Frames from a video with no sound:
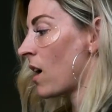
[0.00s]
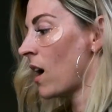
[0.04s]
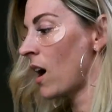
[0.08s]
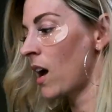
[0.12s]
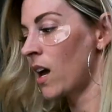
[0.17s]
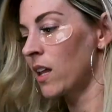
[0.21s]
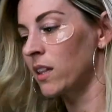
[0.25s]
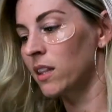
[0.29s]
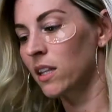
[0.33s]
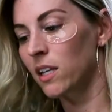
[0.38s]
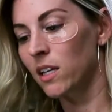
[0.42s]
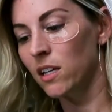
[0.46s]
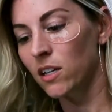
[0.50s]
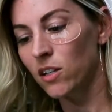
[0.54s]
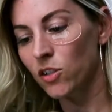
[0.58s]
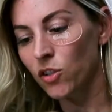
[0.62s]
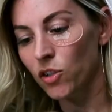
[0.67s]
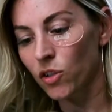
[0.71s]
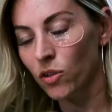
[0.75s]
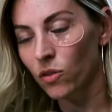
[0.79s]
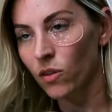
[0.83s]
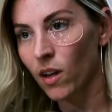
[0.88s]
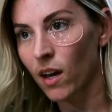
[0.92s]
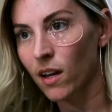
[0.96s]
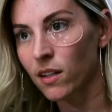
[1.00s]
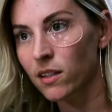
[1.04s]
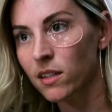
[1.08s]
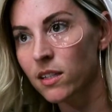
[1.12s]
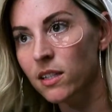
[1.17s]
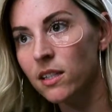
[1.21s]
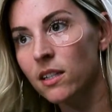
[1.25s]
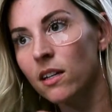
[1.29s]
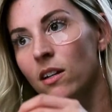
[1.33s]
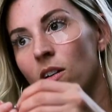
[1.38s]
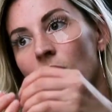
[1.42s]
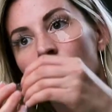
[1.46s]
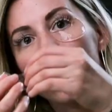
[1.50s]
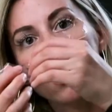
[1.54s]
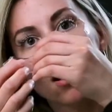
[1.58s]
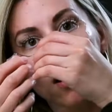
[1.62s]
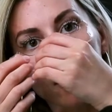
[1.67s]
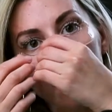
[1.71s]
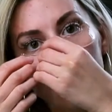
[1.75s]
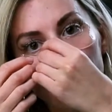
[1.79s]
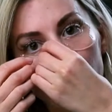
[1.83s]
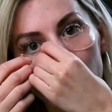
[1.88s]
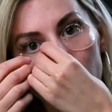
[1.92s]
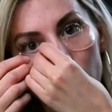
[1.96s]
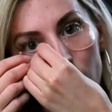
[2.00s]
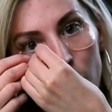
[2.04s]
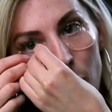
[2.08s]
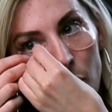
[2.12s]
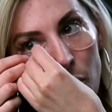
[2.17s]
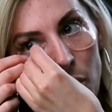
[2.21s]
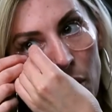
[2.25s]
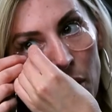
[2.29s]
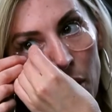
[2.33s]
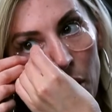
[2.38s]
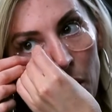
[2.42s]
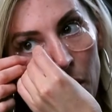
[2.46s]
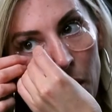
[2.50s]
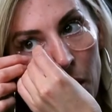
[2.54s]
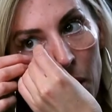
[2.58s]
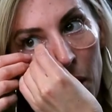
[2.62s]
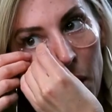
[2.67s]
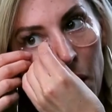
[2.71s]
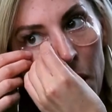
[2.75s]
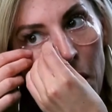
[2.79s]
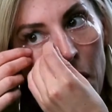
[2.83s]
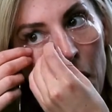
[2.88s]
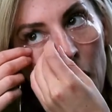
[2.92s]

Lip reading: And these you let sit on for,